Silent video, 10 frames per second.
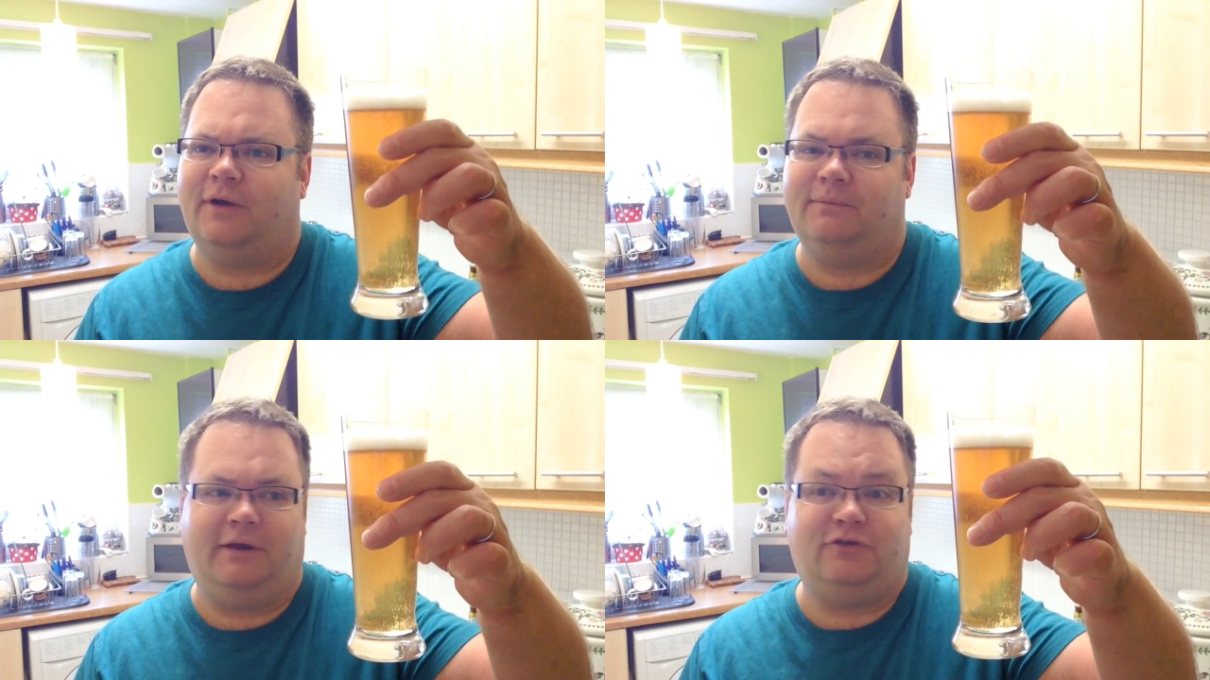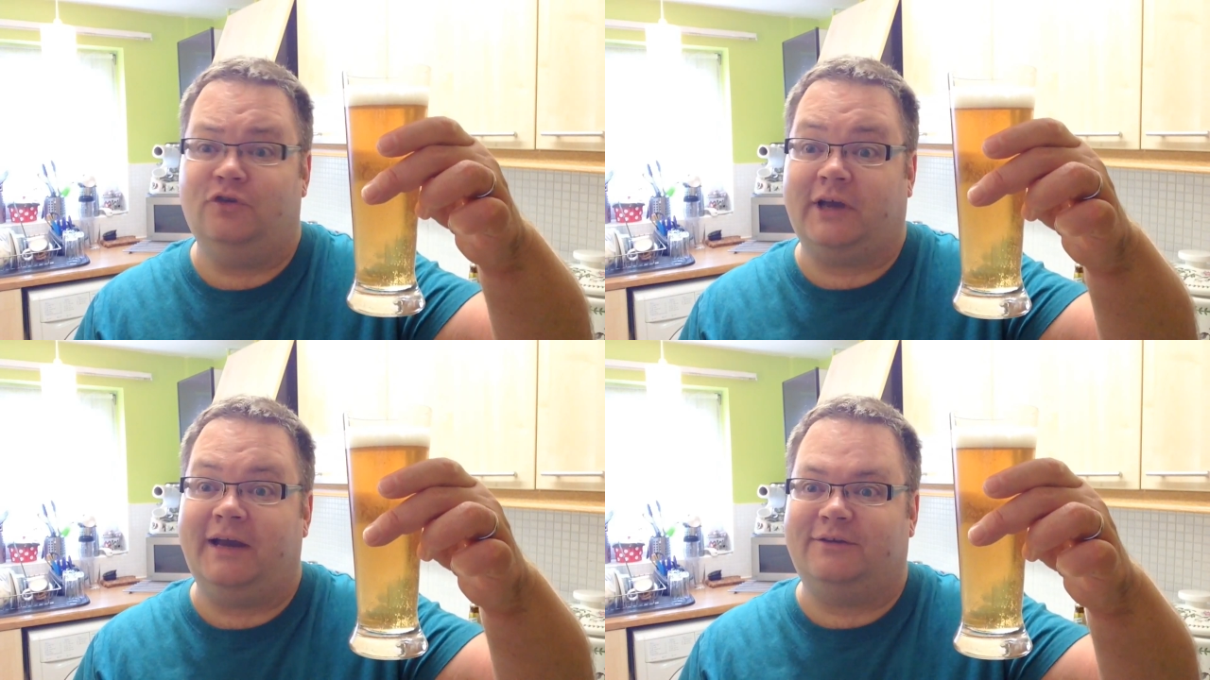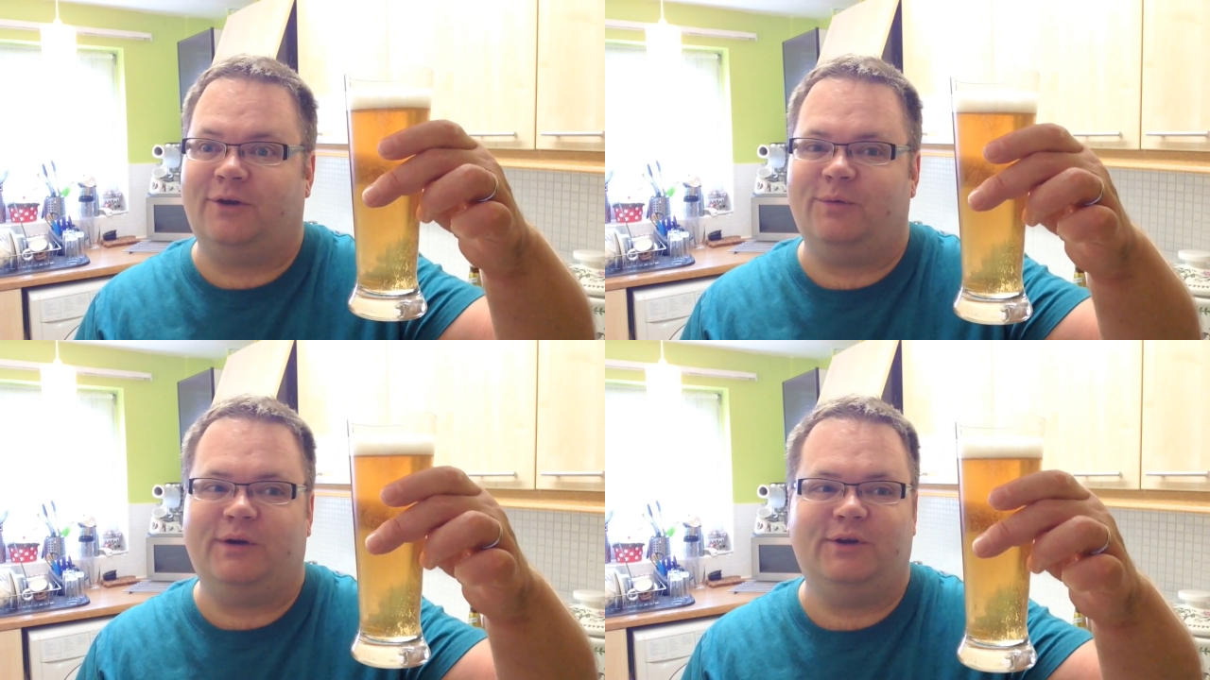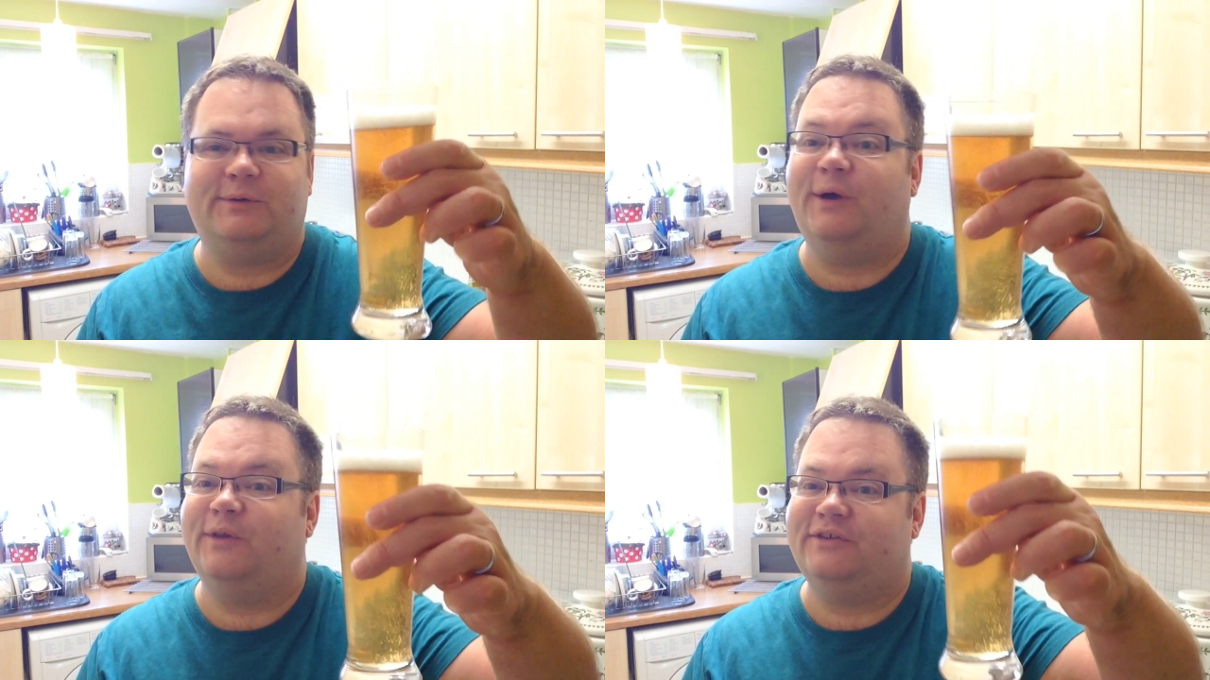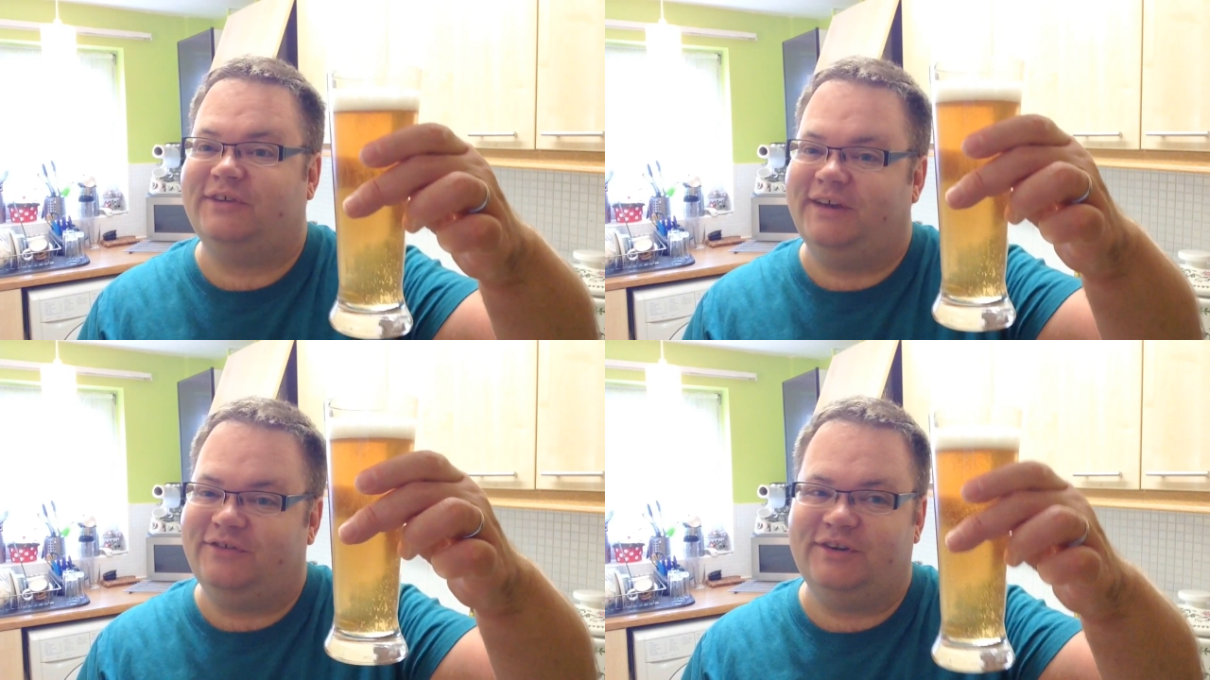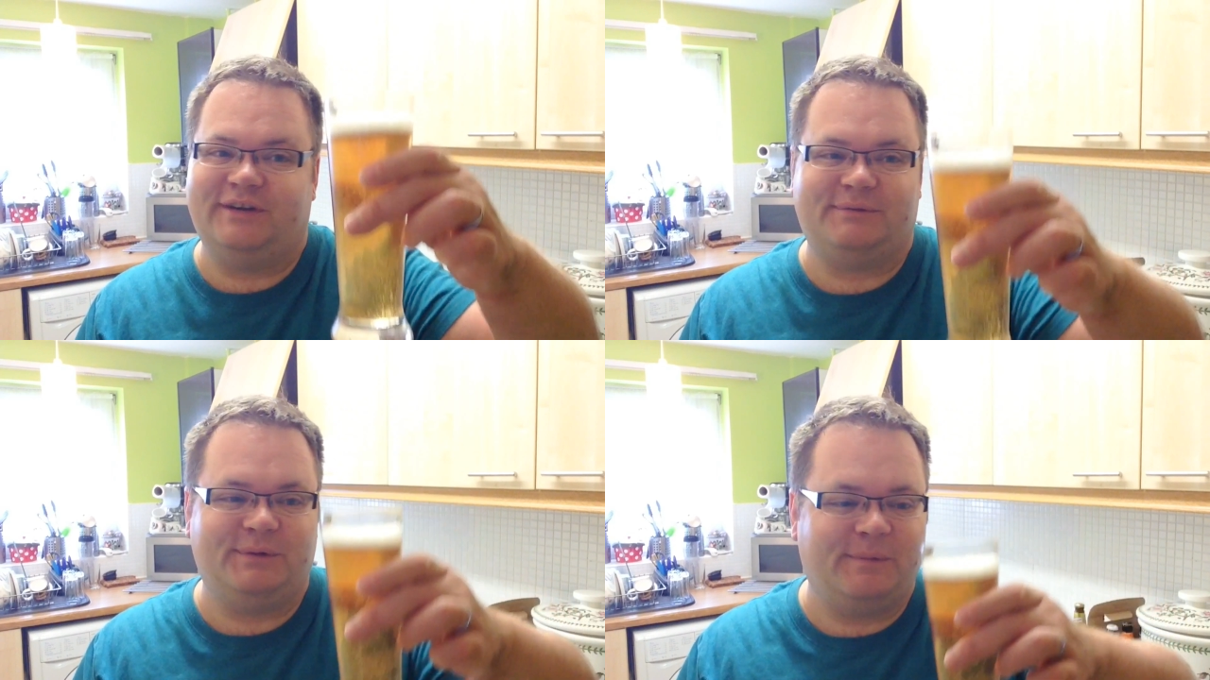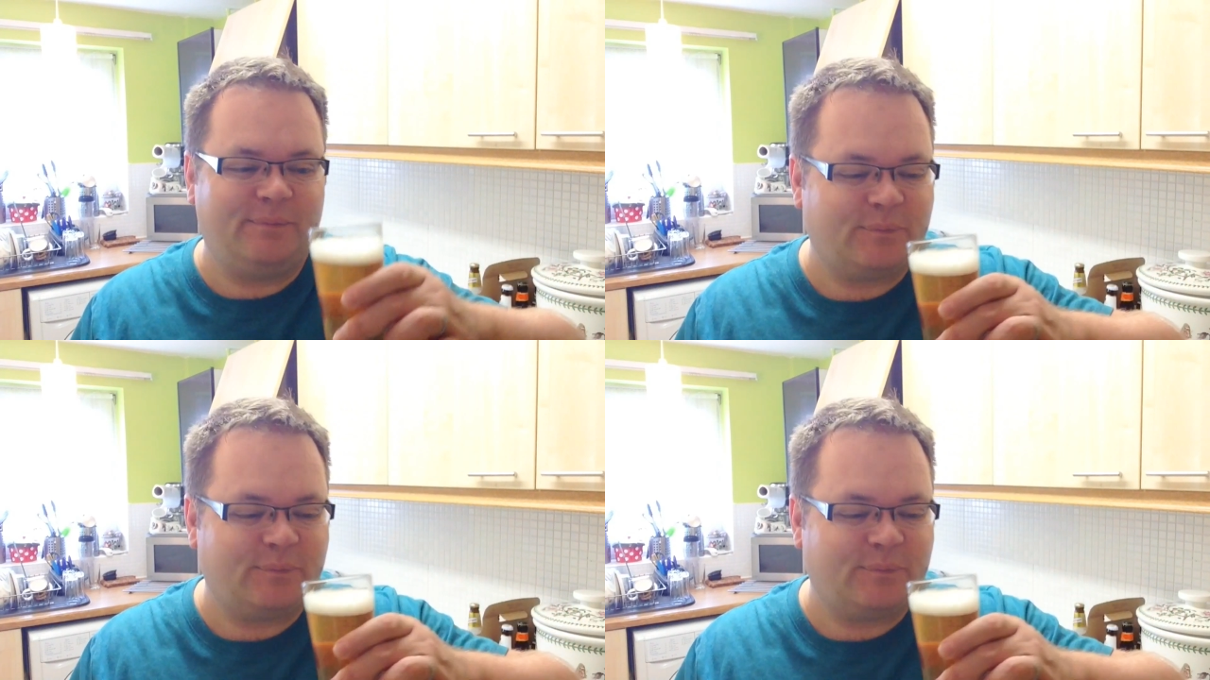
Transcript: It should taste like one as well. Let's see. Cheers everyone.